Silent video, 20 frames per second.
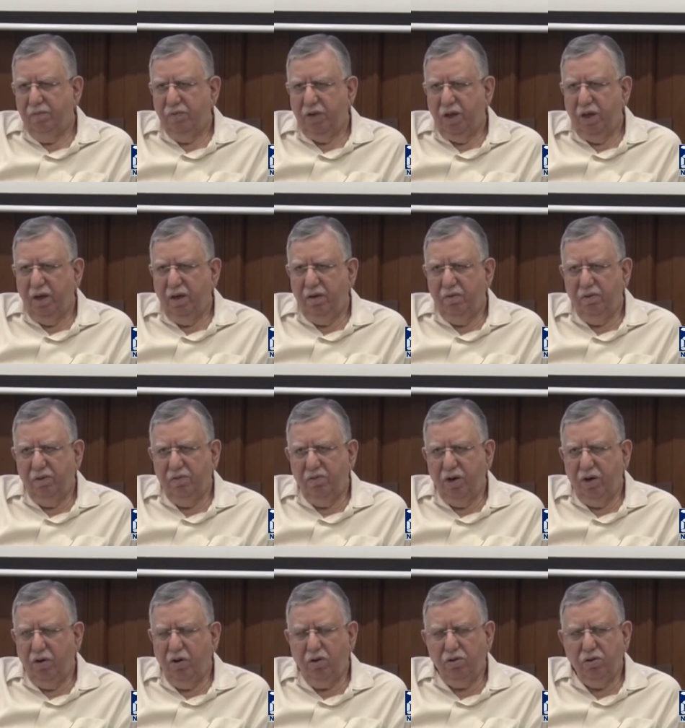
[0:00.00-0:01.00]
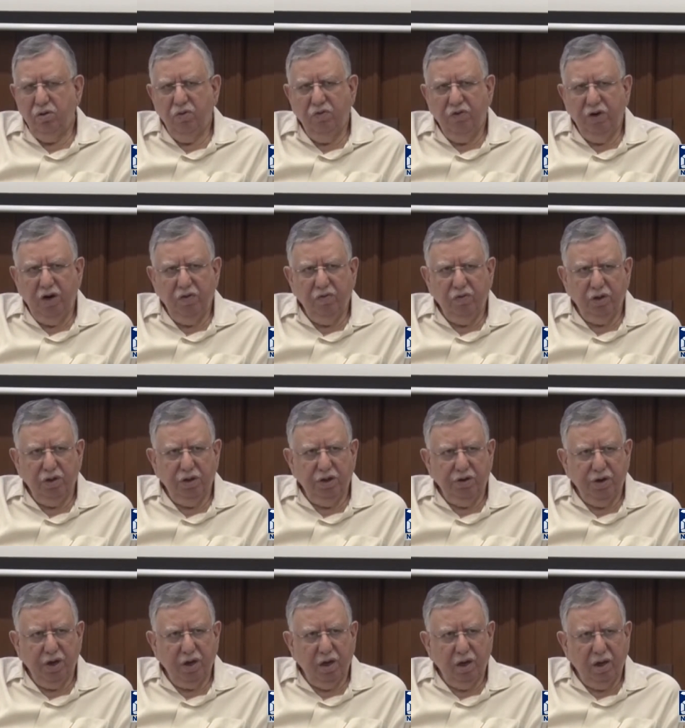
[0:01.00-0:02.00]
And we are not going to wait for the
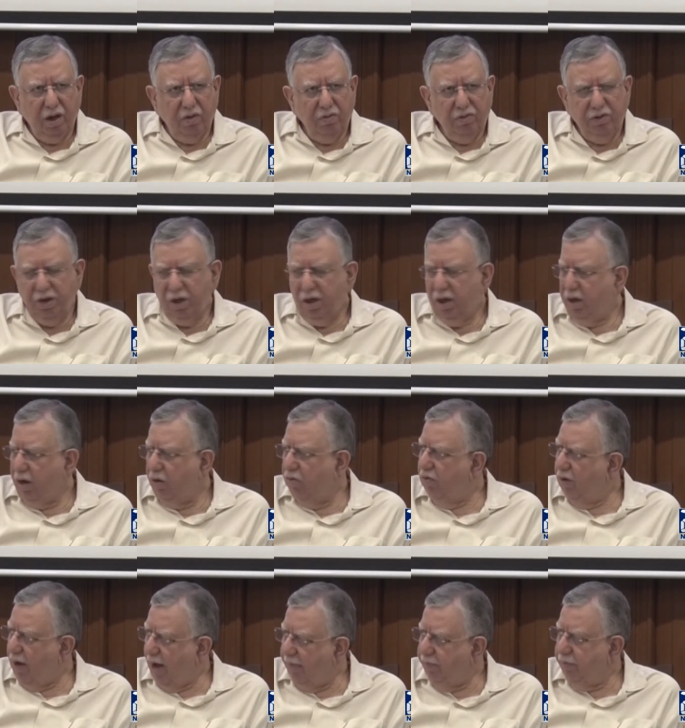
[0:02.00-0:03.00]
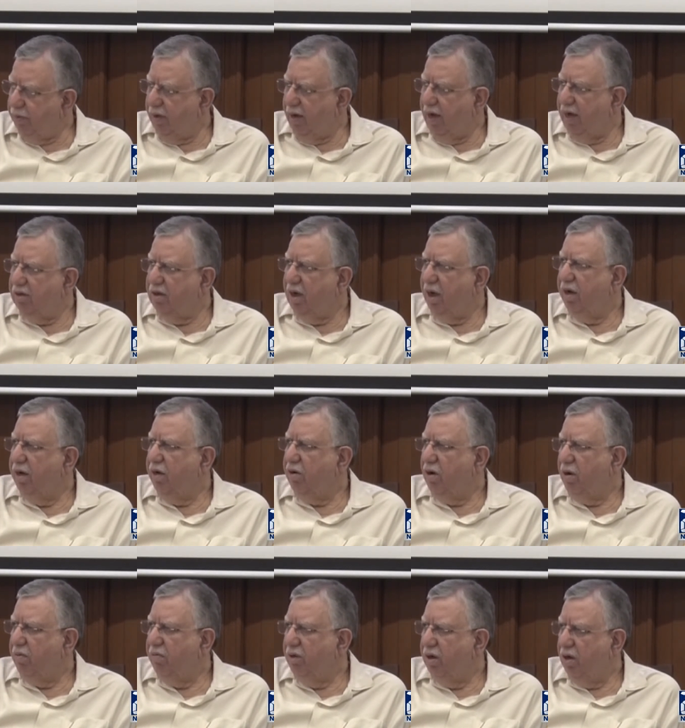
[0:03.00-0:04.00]
trickle down. Trickle down will happen as our
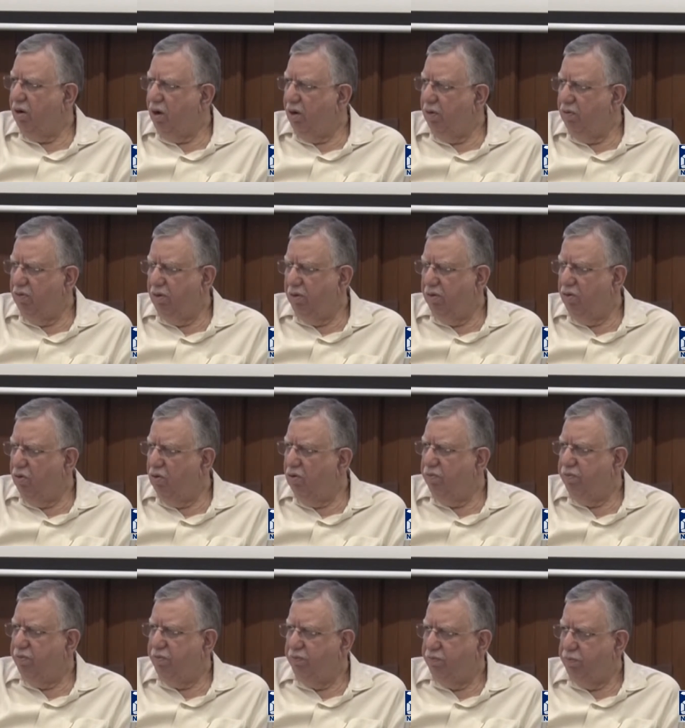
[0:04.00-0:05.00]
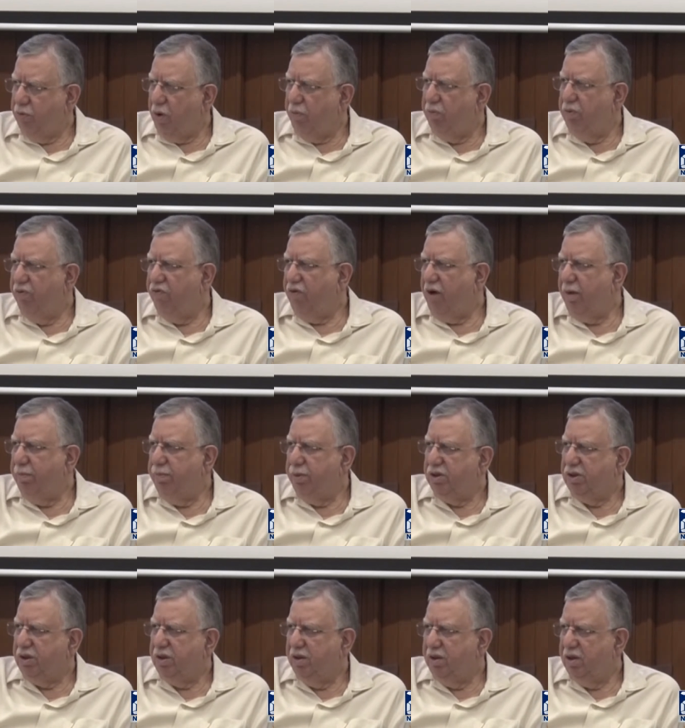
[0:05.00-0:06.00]
econ economy will grow probably
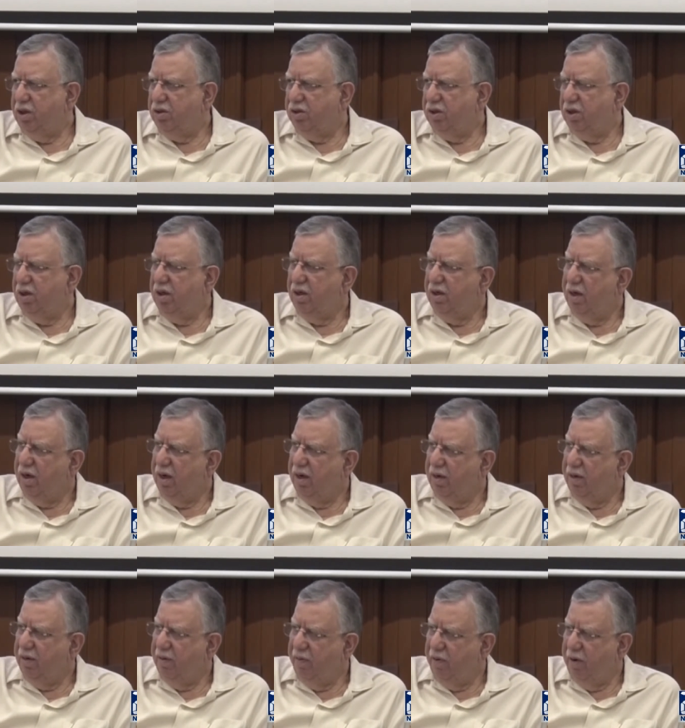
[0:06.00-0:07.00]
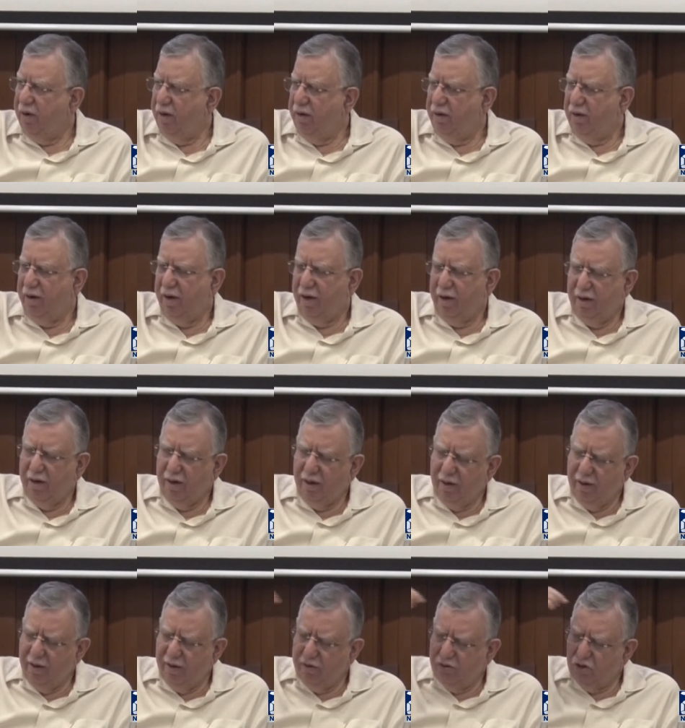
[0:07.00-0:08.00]
5% this year and, and,
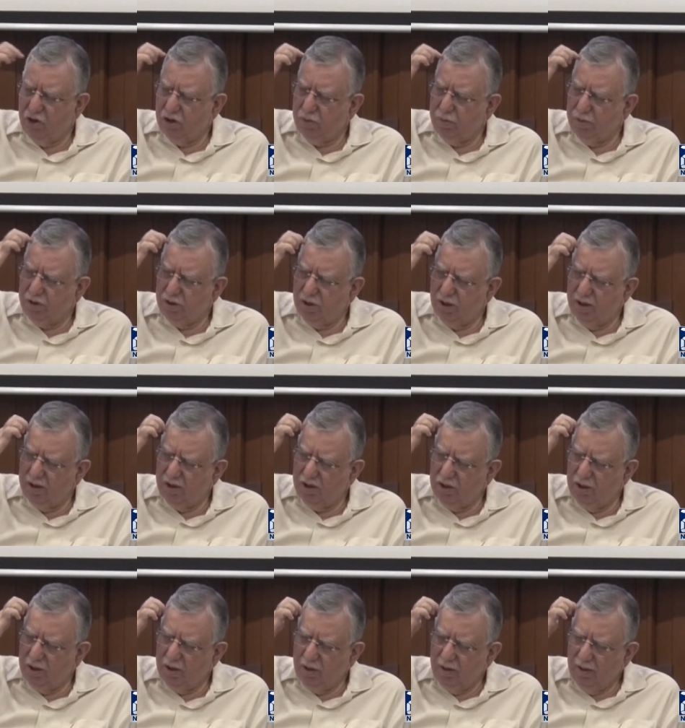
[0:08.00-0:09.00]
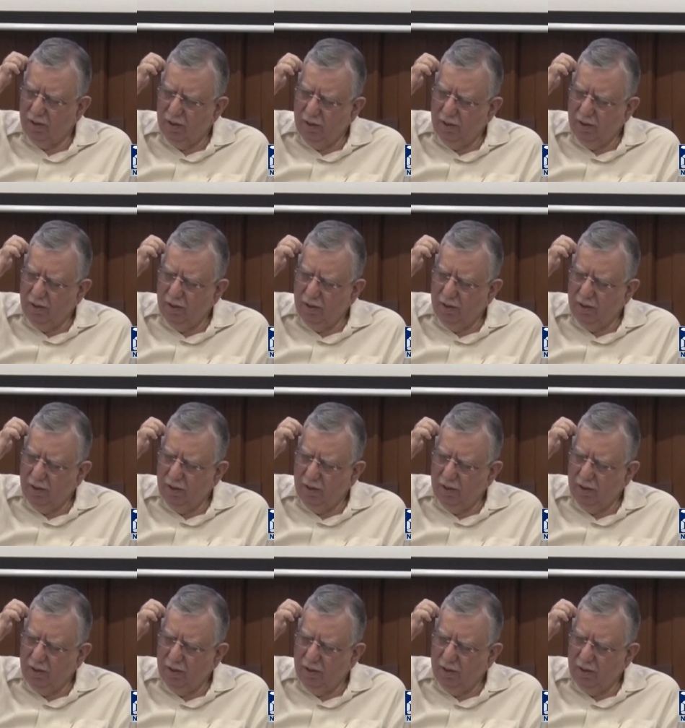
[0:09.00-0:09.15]
and 6% next year.